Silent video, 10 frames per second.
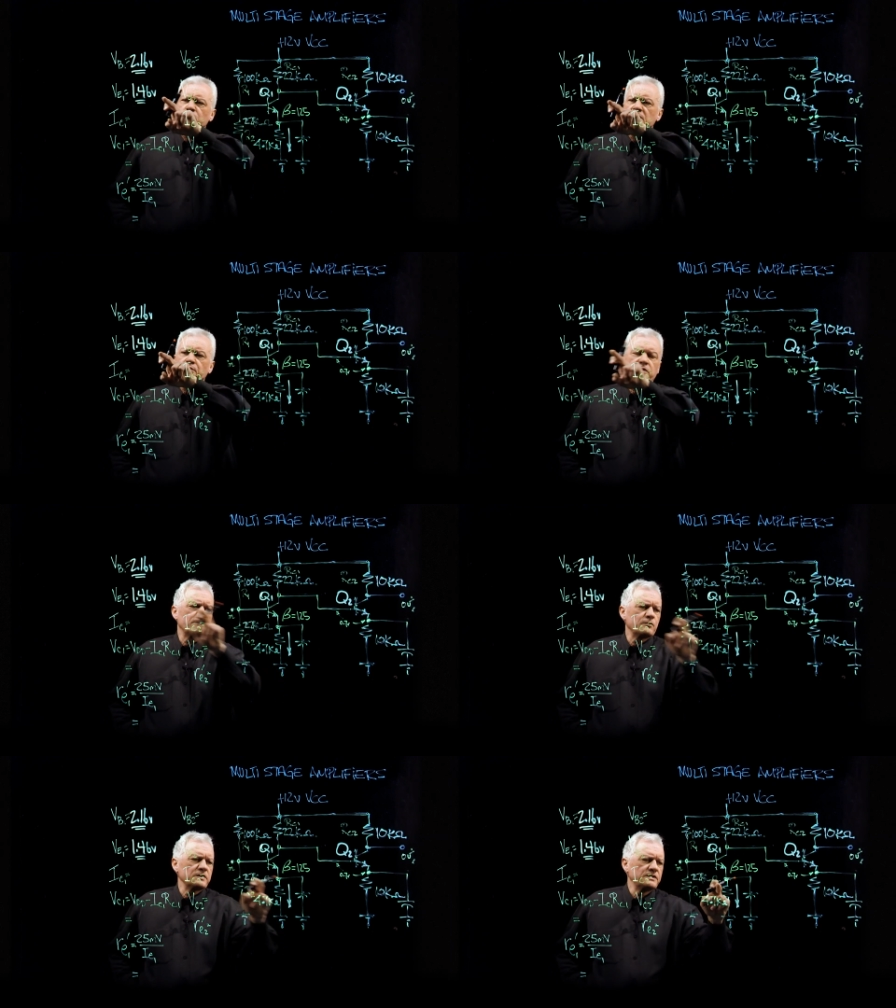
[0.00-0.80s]

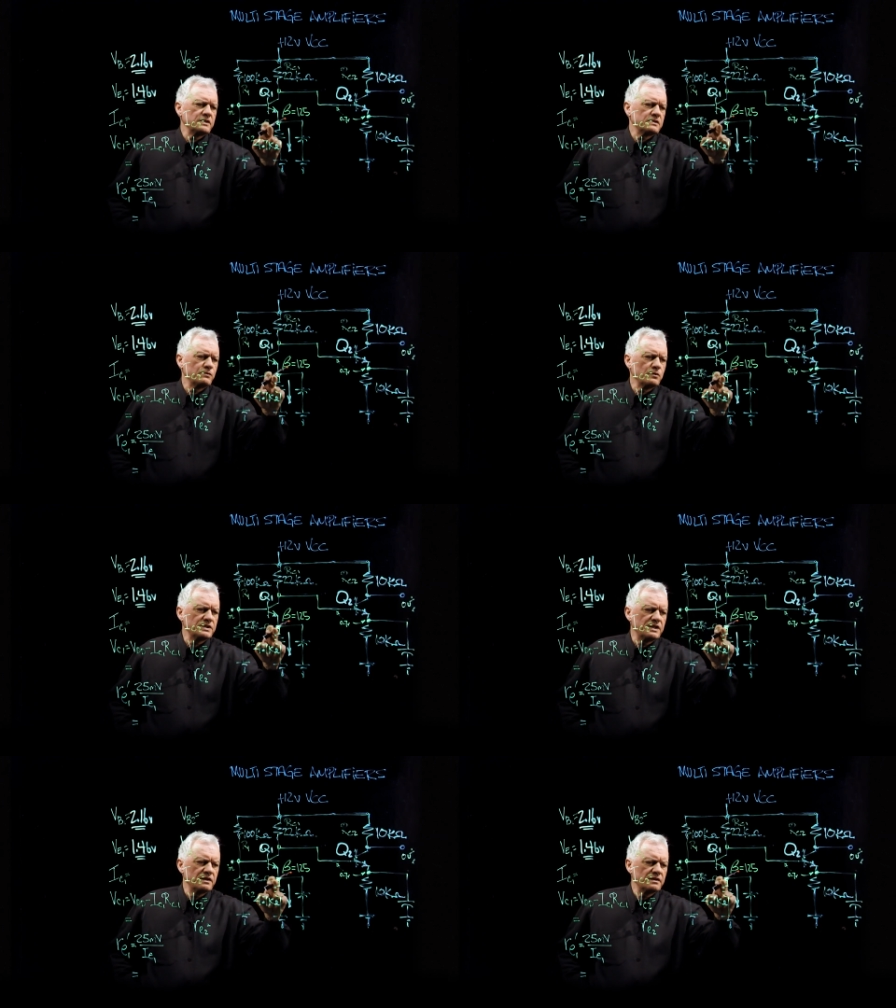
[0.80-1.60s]
1.46
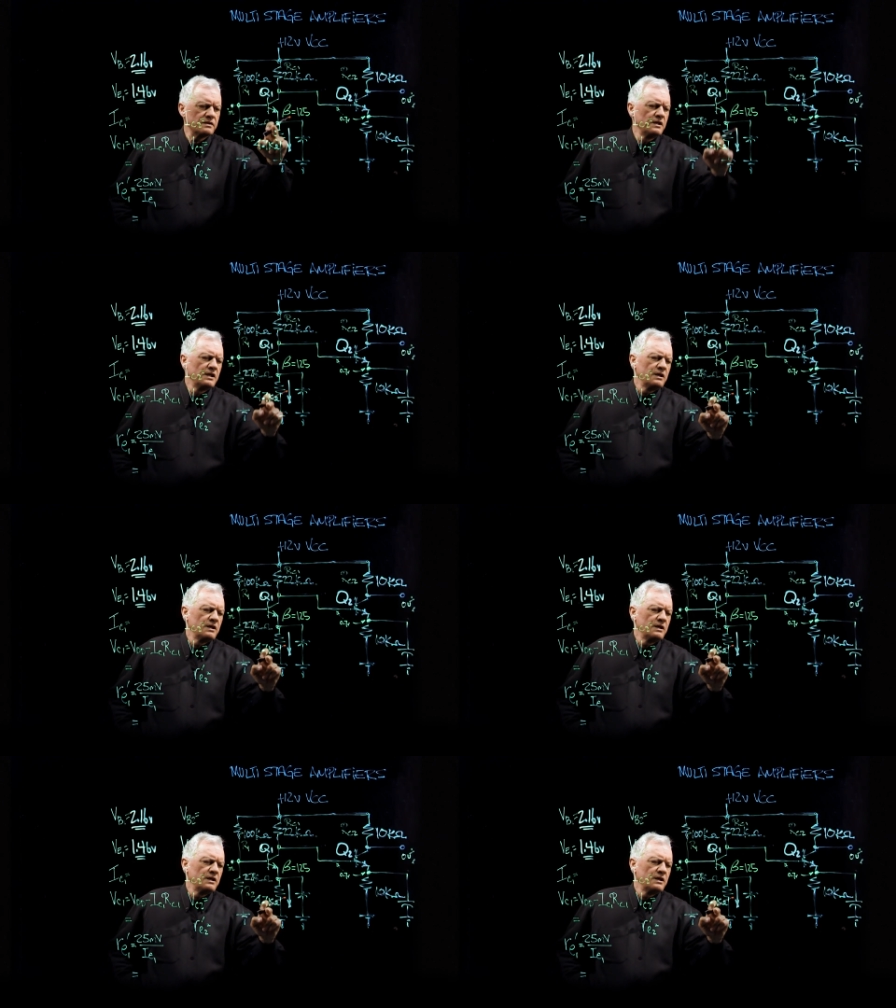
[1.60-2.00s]
volts here